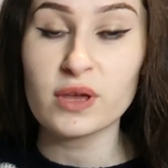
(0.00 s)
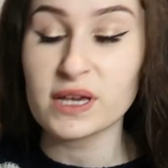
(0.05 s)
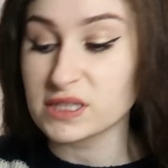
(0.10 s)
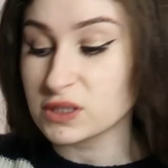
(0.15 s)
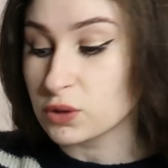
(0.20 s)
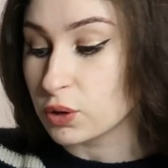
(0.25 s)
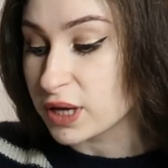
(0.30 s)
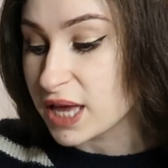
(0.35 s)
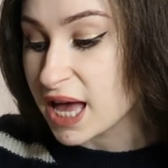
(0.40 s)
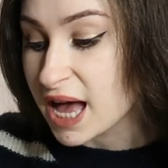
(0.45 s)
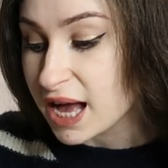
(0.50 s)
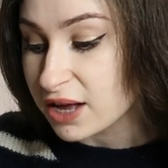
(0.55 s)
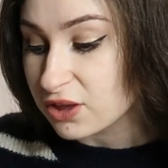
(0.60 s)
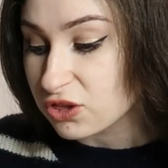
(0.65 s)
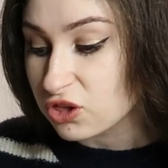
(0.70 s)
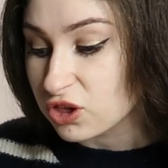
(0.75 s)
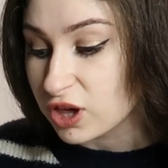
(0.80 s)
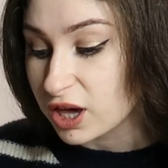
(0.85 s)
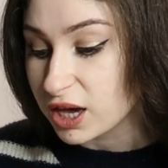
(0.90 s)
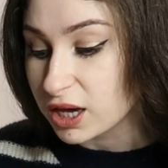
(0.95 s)
that it's not
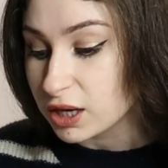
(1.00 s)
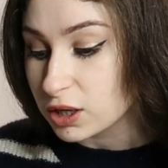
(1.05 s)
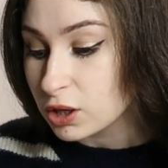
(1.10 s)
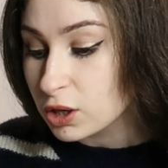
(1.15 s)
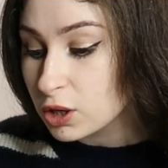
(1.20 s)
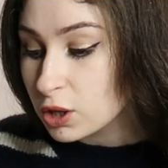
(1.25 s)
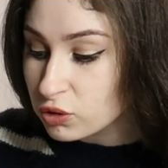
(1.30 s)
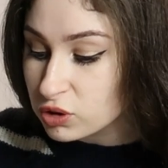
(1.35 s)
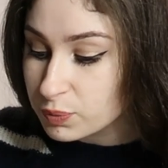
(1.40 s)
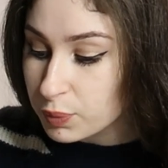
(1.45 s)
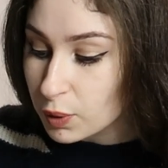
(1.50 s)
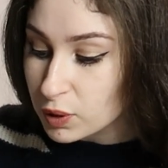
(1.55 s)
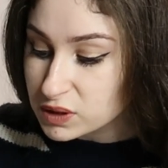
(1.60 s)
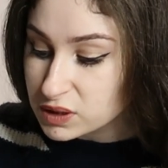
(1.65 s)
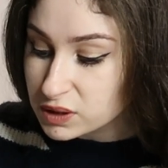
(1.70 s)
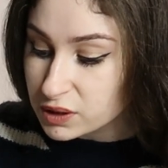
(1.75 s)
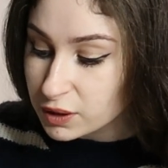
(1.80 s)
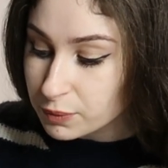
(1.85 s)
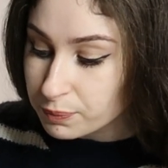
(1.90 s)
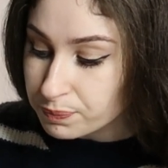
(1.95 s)
catching on the
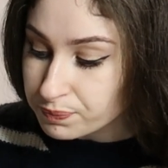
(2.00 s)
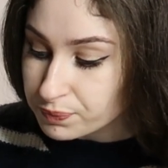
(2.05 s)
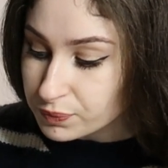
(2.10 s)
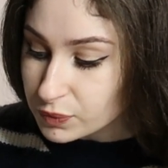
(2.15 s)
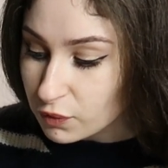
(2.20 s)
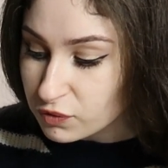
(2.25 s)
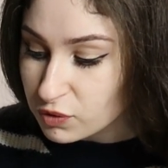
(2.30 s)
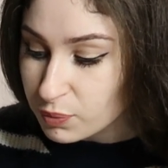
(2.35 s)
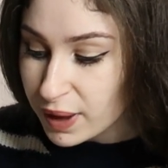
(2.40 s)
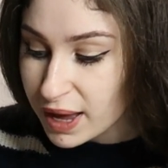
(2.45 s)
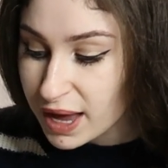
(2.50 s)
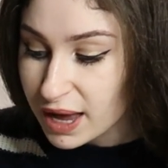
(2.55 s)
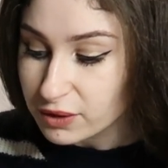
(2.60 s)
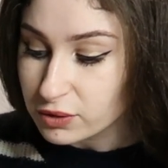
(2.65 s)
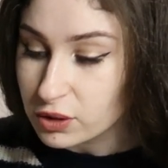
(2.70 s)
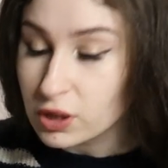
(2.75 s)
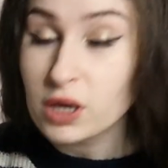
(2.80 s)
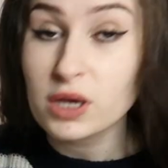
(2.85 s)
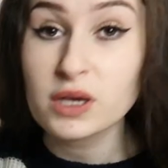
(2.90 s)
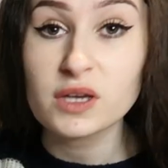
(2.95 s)
bottom of the
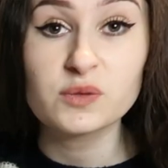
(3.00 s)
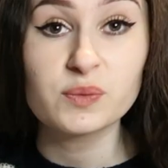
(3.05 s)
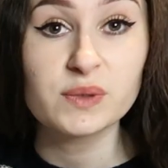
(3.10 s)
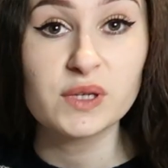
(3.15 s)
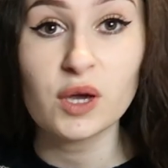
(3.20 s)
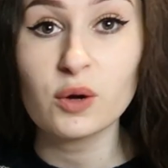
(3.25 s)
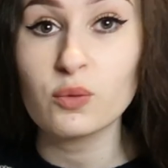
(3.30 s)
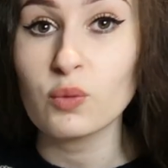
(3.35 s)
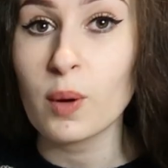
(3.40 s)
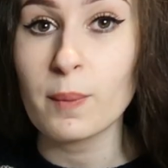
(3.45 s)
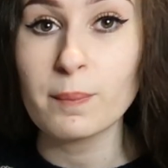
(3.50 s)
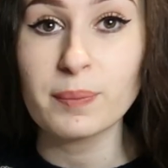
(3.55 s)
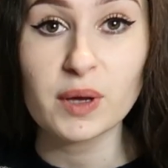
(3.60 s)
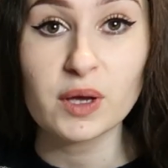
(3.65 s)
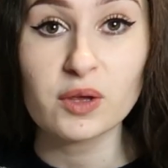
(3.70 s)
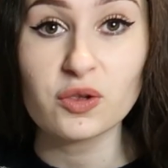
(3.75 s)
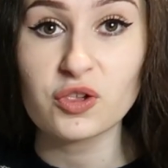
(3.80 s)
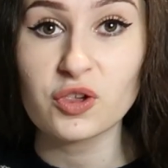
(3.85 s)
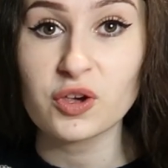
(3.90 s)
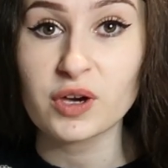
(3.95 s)
pan, because we don't want
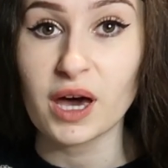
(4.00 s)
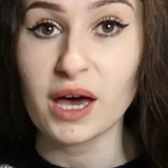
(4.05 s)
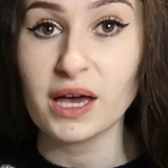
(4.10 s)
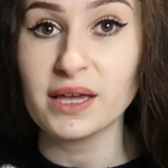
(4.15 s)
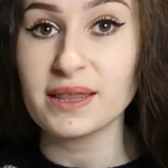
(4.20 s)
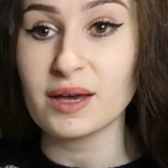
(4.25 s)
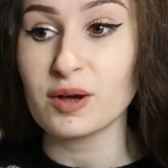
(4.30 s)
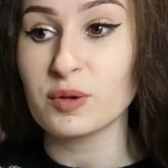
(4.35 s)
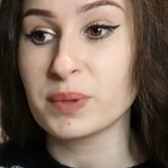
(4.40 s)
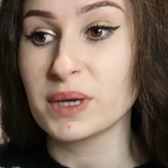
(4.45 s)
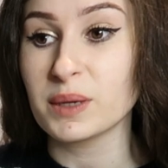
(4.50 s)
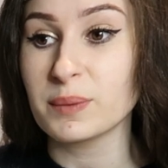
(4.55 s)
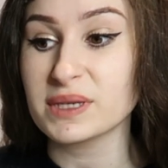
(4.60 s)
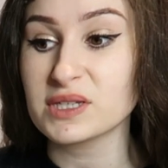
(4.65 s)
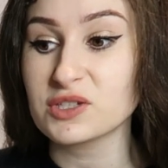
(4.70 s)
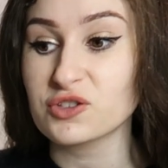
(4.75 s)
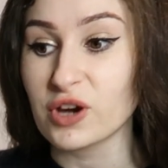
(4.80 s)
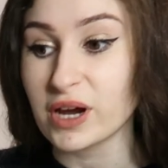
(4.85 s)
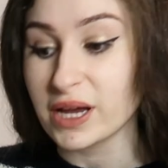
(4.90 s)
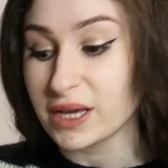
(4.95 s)
burnt sugar. That would be a
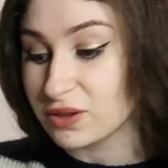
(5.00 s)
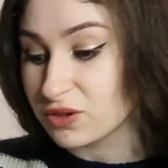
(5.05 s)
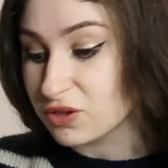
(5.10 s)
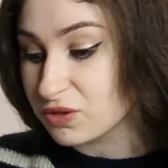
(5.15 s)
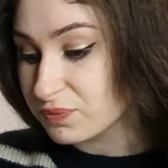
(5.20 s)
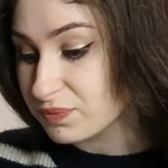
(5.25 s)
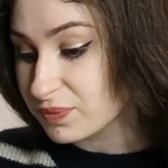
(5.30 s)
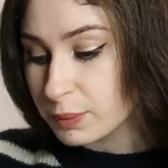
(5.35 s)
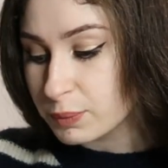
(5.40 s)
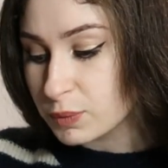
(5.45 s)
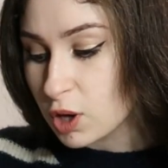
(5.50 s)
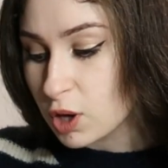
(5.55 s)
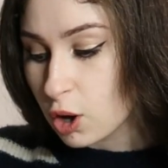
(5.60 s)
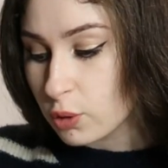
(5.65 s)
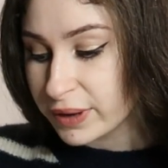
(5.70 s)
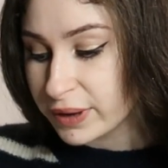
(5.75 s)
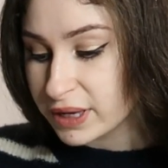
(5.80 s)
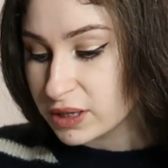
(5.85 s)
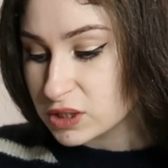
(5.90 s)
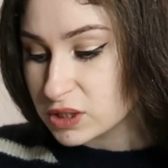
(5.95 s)
bit strange. I'm
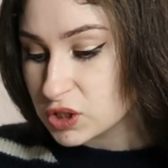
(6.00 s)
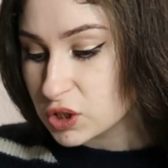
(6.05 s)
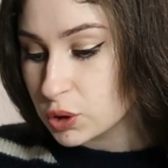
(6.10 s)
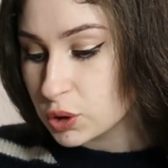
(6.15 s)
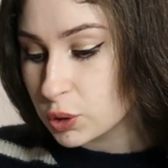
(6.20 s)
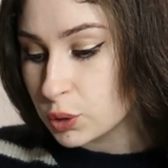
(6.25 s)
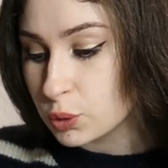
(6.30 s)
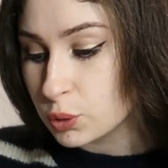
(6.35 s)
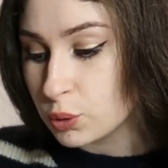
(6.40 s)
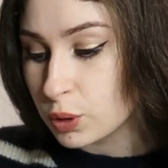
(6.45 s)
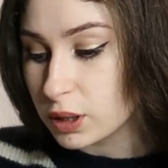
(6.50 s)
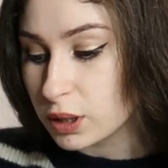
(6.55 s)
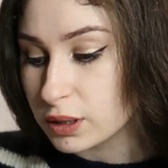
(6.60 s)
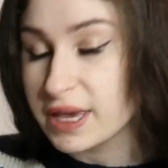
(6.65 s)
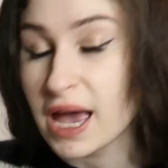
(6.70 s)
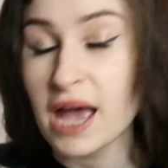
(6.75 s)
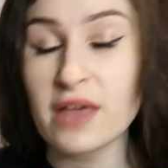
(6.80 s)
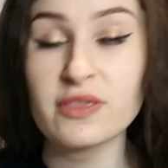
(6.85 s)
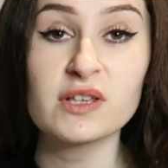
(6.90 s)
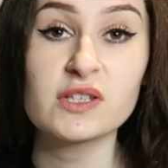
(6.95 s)
going to
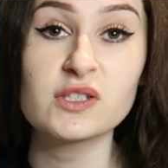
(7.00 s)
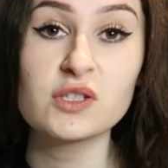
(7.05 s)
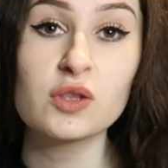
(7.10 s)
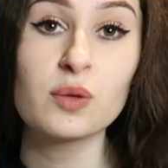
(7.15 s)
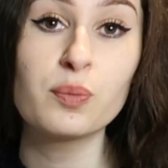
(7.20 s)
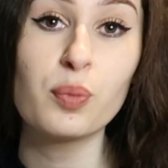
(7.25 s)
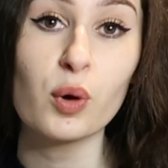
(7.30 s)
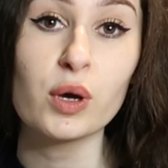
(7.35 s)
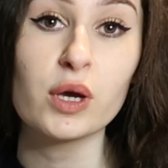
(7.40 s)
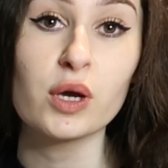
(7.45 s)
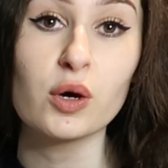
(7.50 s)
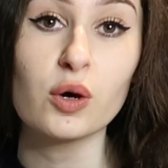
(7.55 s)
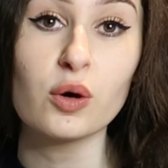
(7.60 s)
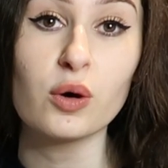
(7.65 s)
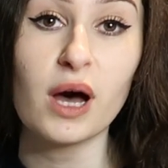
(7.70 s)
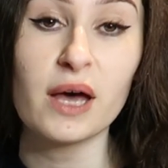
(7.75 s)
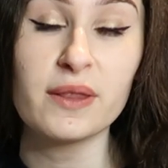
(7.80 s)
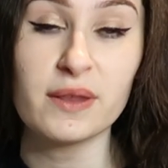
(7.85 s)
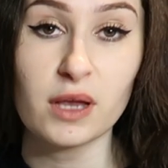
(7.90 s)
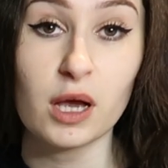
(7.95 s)
get this to the
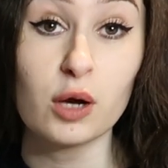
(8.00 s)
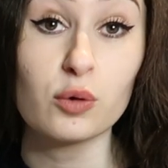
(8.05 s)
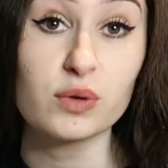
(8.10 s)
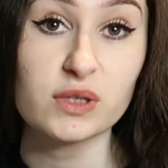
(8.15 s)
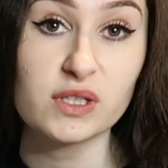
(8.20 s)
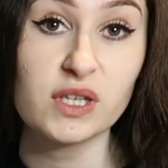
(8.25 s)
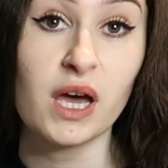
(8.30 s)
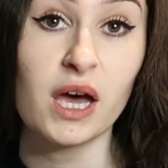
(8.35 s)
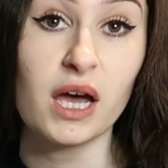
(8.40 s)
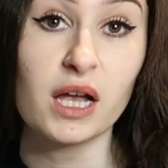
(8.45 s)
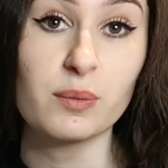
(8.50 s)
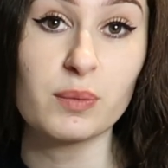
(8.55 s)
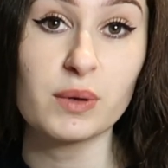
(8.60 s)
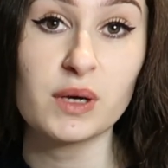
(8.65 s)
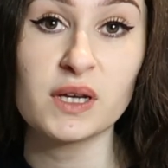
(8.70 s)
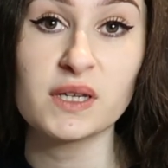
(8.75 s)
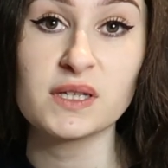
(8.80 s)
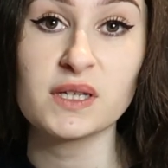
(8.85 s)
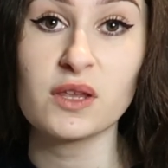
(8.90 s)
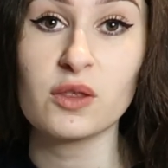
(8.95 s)
boil and then I'll return,
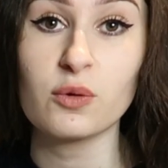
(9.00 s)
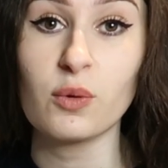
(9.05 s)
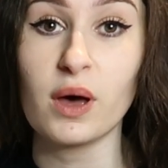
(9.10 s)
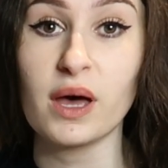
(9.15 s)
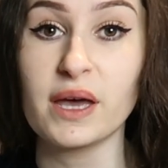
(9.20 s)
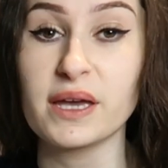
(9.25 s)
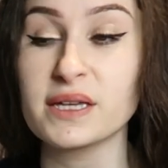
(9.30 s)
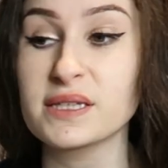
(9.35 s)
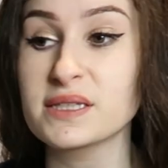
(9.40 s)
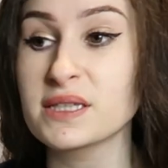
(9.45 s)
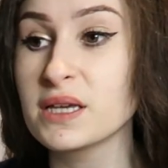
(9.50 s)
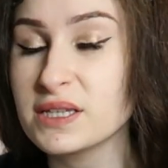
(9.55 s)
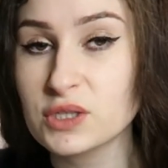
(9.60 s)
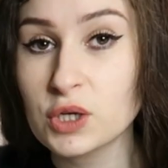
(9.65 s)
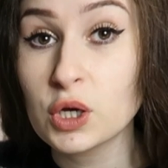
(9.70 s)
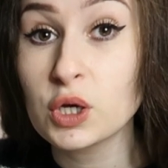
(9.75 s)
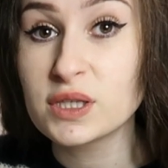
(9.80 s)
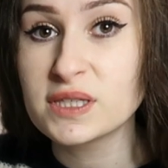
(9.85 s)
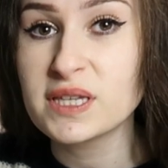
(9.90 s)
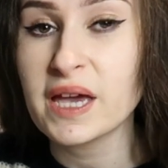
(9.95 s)
because otherwise this
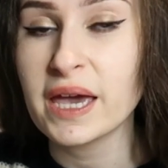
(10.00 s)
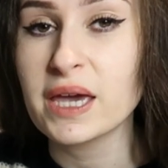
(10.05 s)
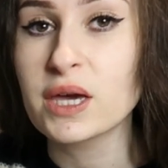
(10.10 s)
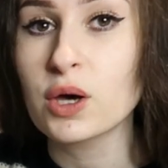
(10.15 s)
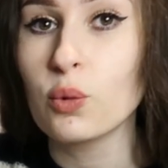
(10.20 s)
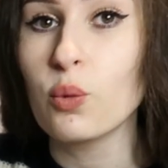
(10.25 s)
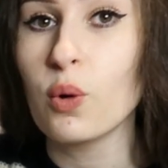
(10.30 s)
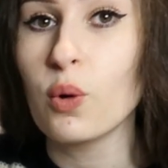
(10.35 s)
could take a